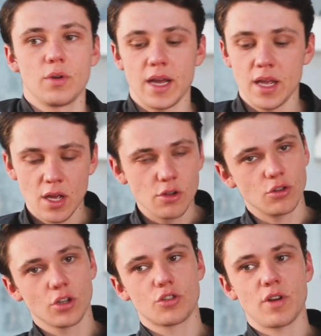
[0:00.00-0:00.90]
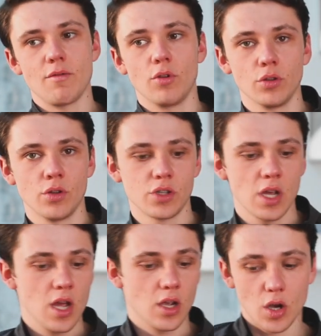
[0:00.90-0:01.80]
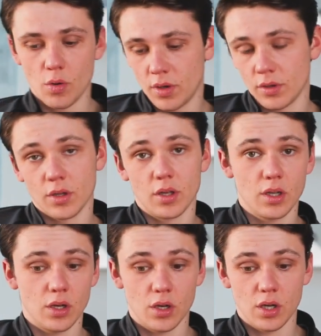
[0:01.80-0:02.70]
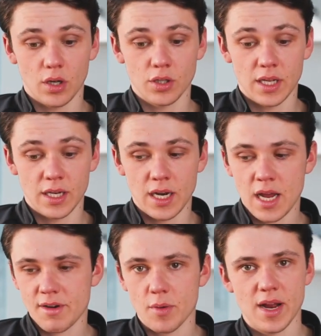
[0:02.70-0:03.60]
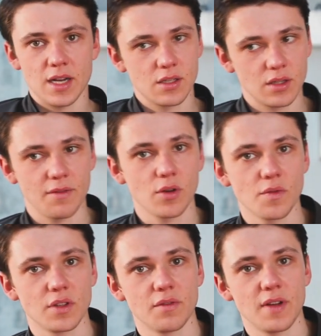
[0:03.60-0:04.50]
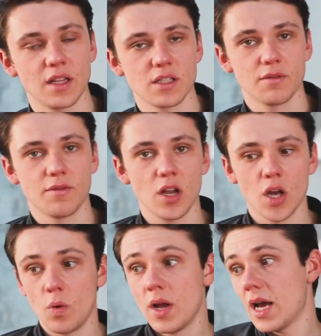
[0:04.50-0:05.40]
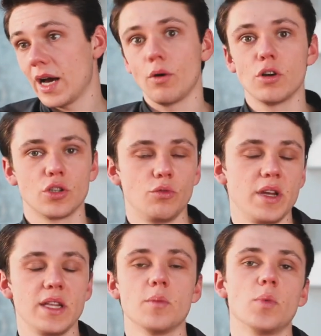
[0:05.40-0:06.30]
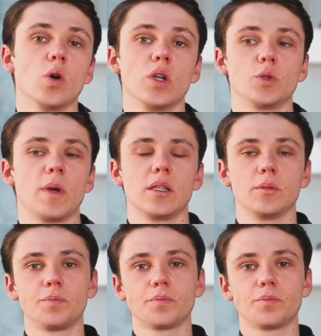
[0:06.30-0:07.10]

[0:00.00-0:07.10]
Okay, so not straight runs going on in an area where it's difficult for the defender to follow and also read the ball as well.